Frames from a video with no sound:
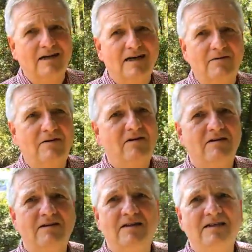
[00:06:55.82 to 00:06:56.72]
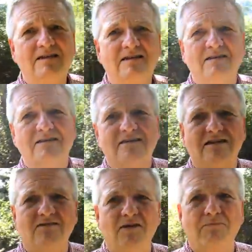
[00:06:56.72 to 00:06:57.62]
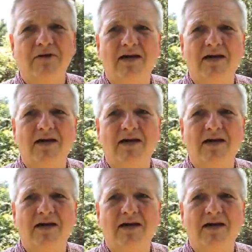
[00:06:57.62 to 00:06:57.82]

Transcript: Give you a